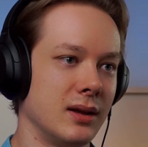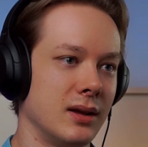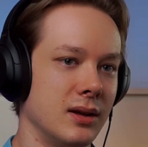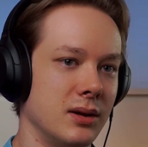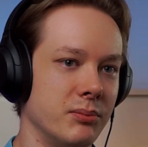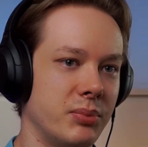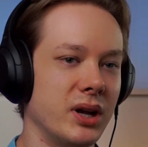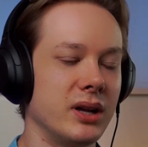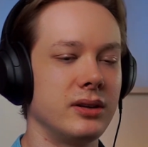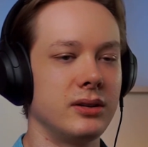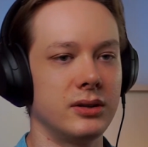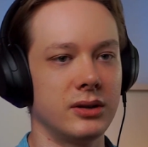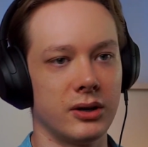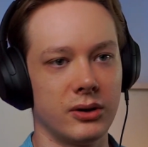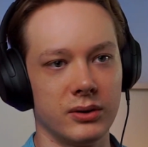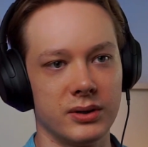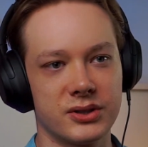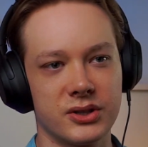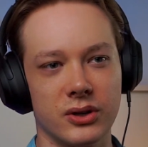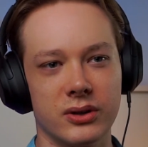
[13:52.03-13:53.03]
but you know,
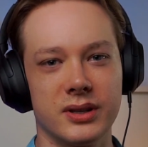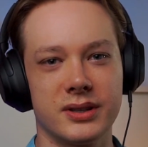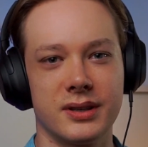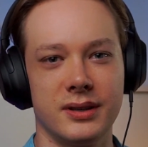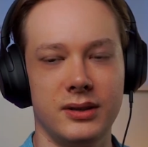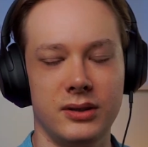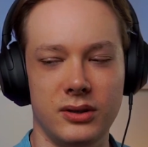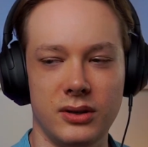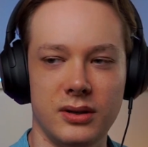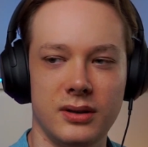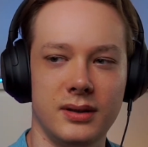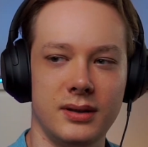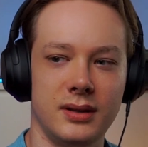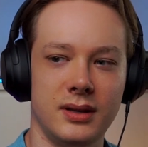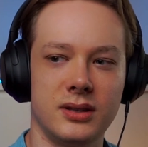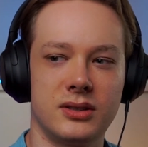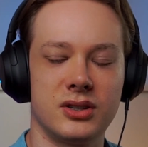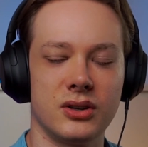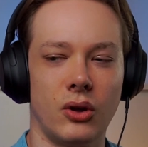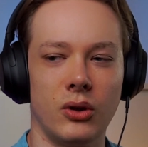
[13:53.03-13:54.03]

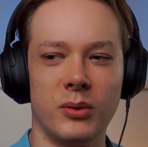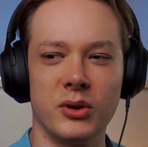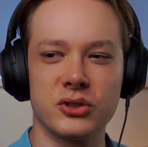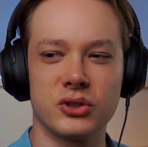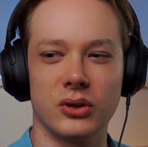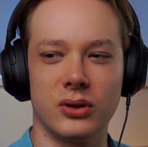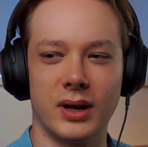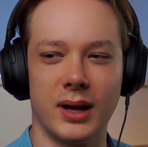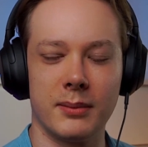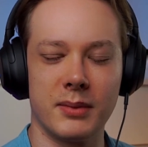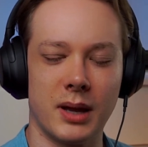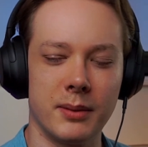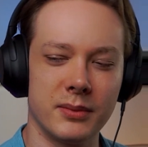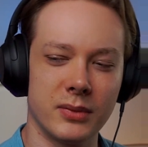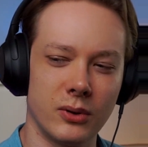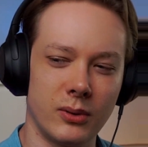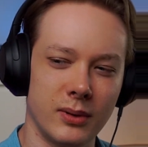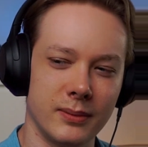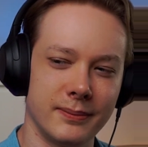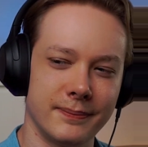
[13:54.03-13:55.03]
it's almost, I'm
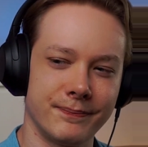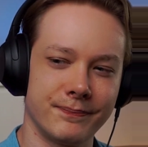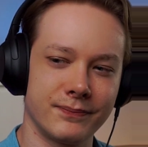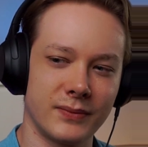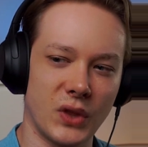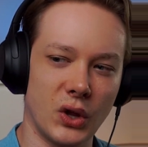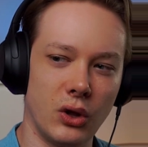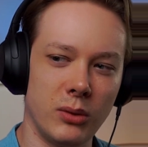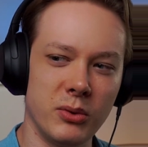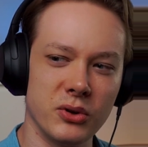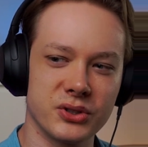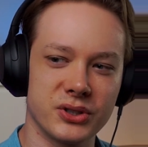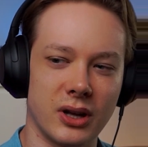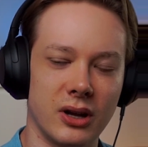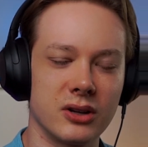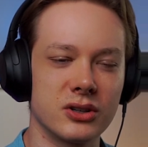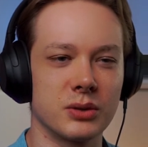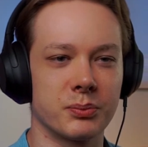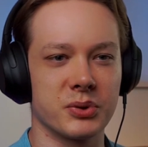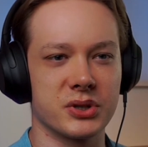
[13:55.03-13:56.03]
almost
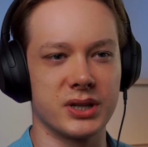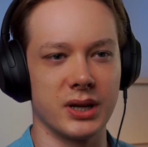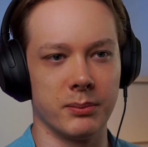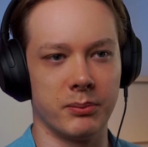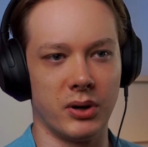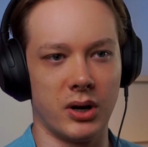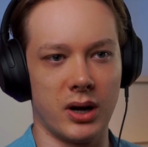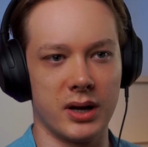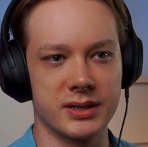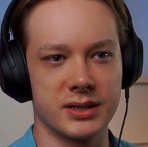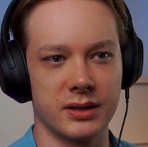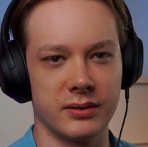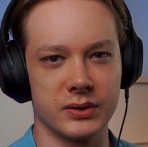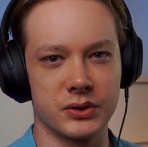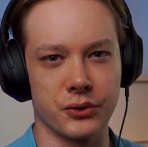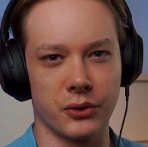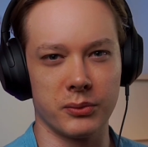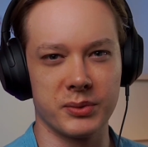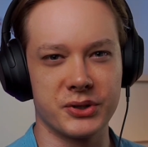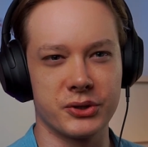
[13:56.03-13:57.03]
100% positive it's
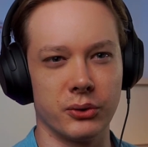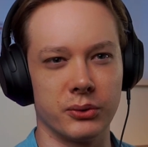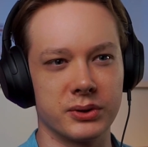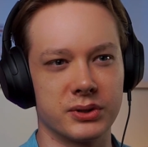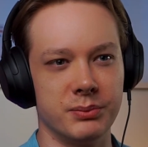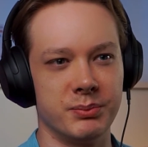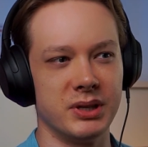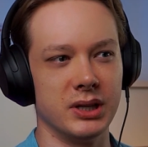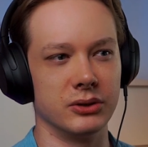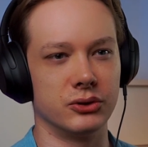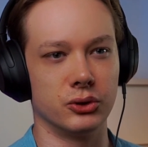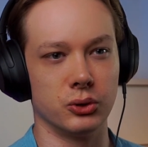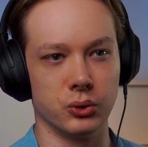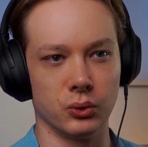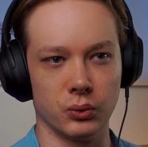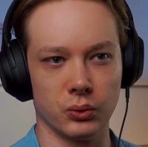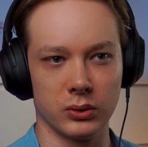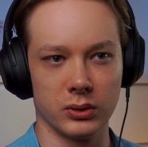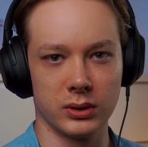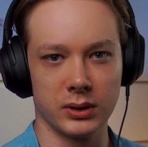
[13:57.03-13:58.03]
always going to be a
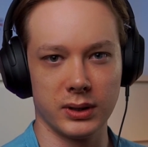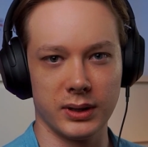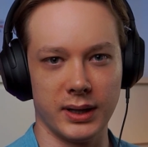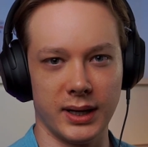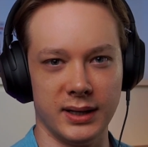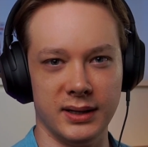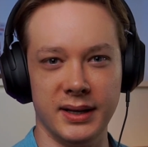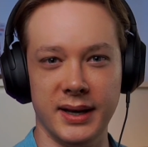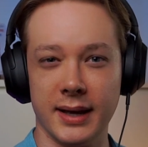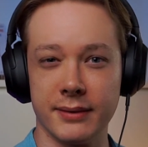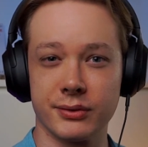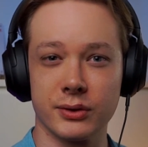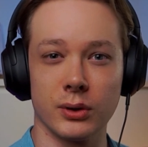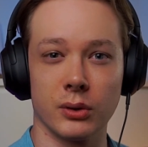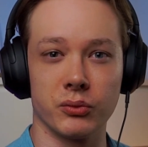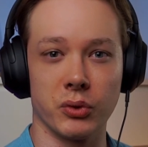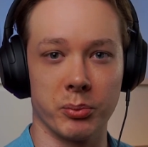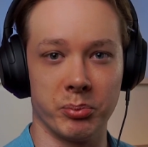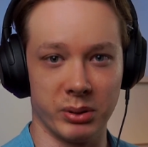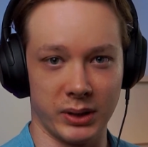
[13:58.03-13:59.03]
tool and never a
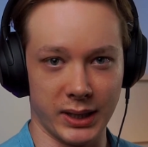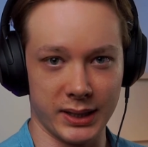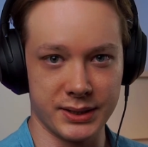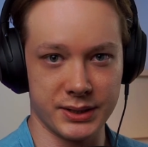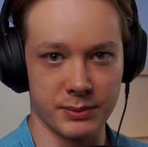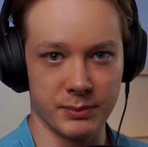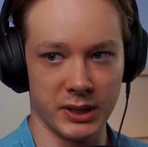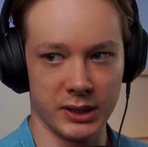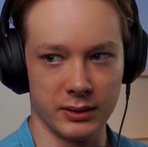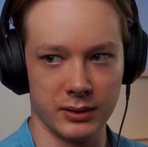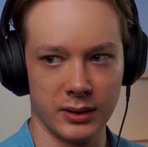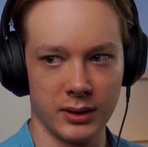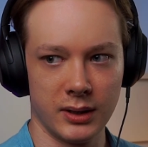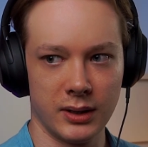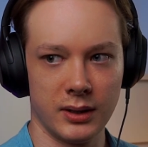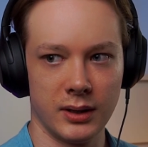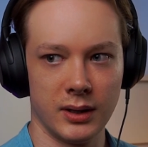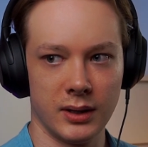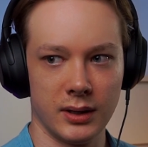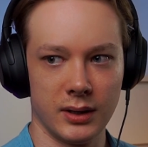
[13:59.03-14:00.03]
replacement.
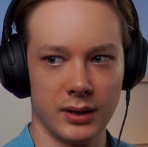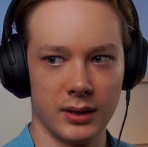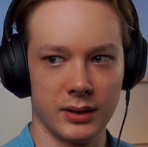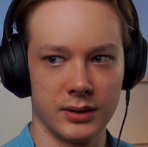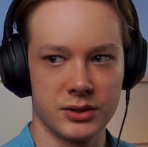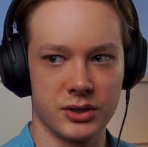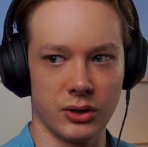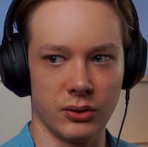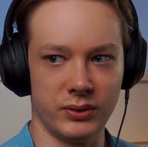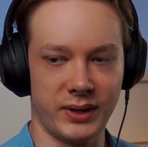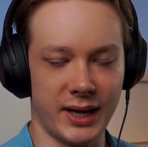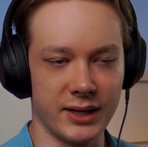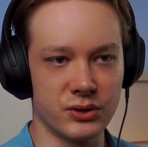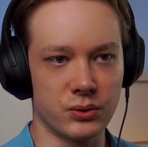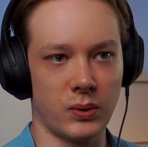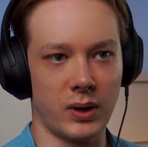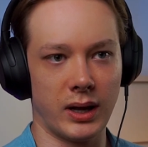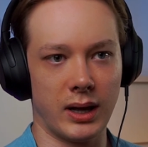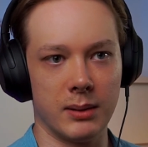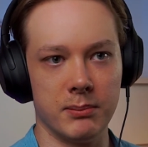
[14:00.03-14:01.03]
So that's
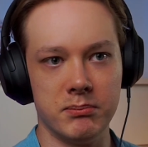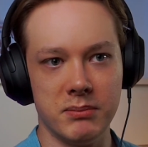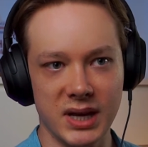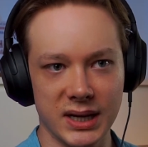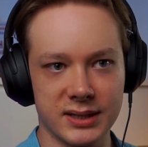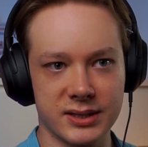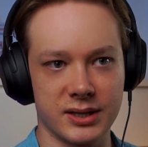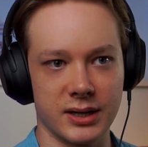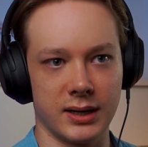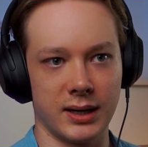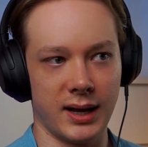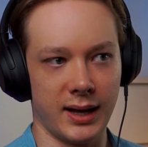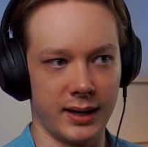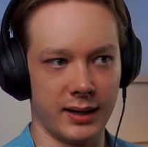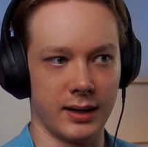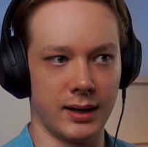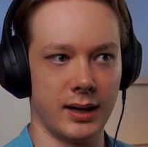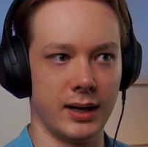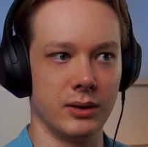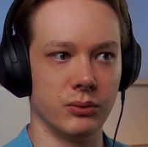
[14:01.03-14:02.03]
why I'm mixing
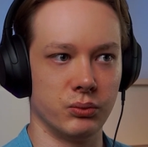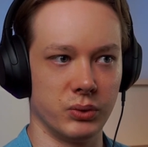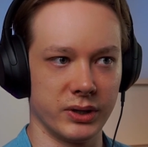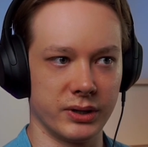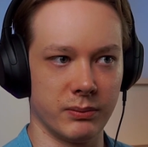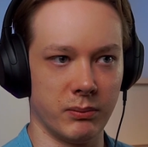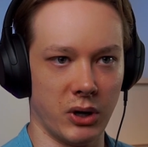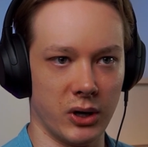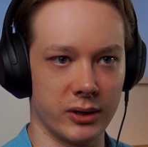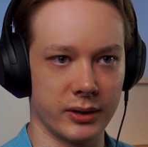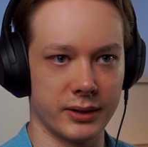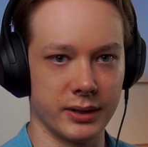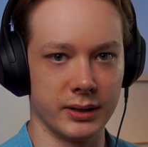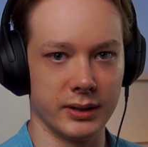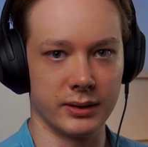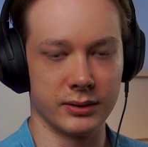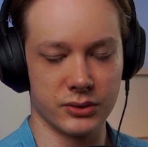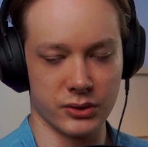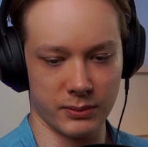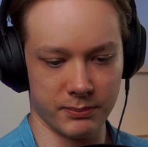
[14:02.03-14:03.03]
AI with
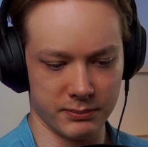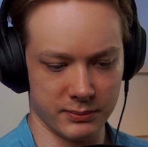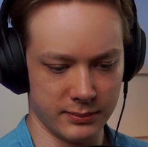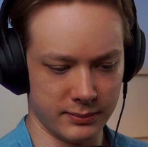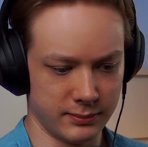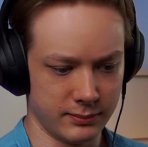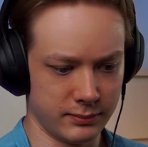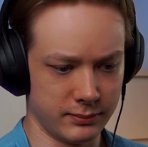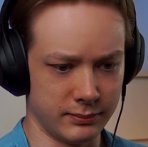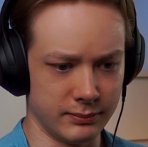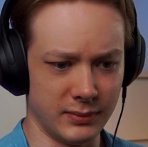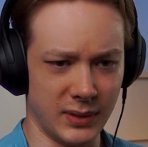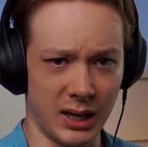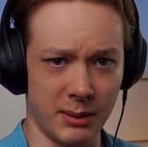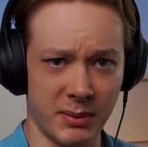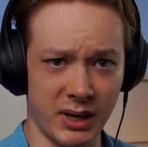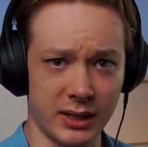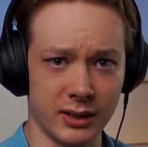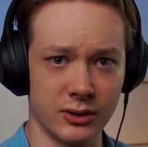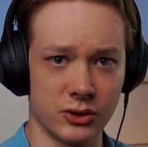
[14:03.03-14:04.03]
marketing. So I'm
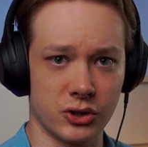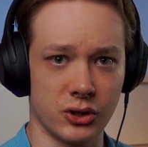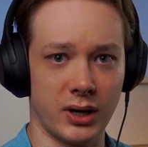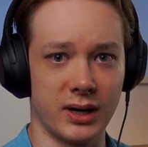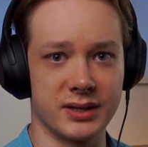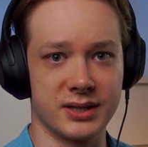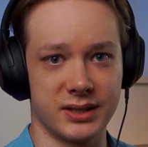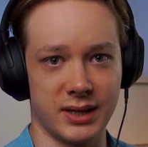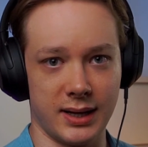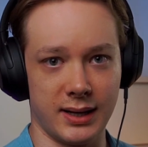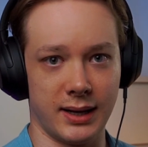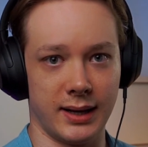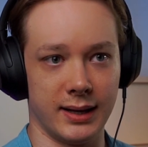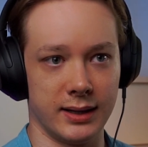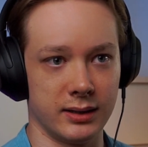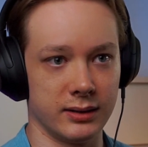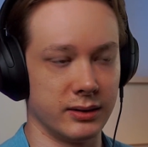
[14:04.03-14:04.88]
making sure I stay ahead of the